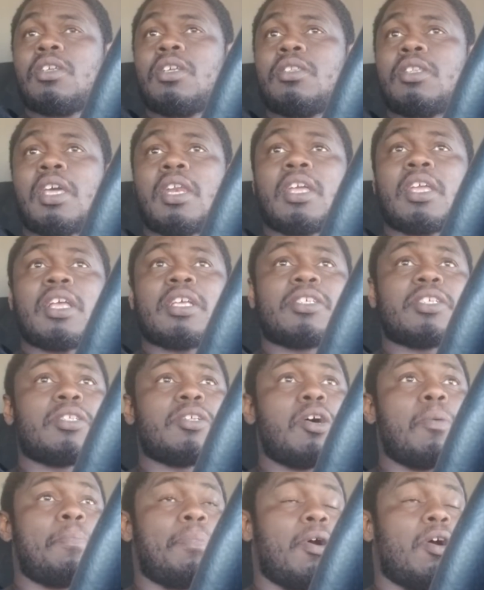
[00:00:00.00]
then it gets a
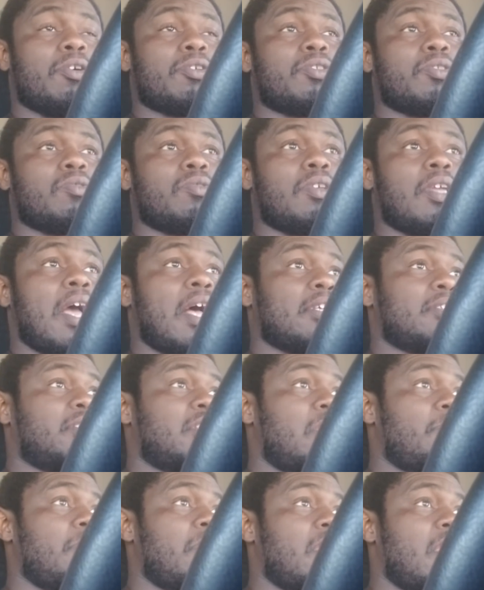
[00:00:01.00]
little personal. Y'all
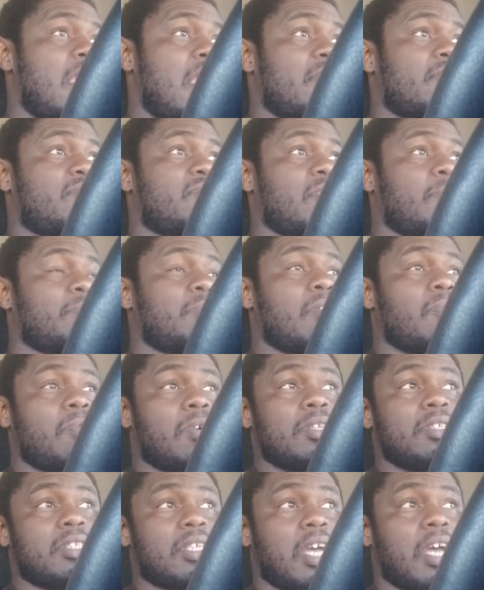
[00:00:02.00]
see me hit something
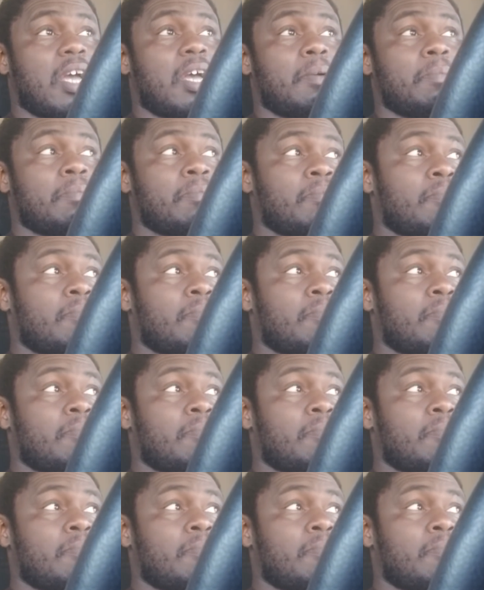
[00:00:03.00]
one time